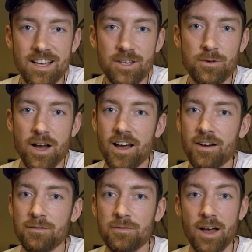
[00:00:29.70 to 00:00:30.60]
that you
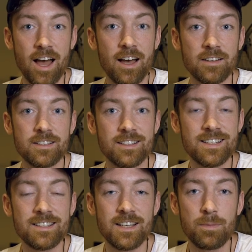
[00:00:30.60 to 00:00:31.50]
have asked
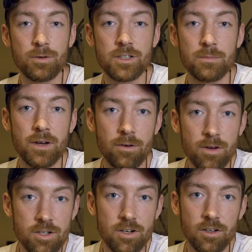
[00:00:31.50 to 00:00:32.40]
since I posted my
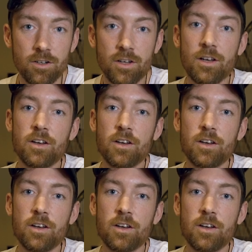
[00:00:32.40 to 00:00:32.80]
original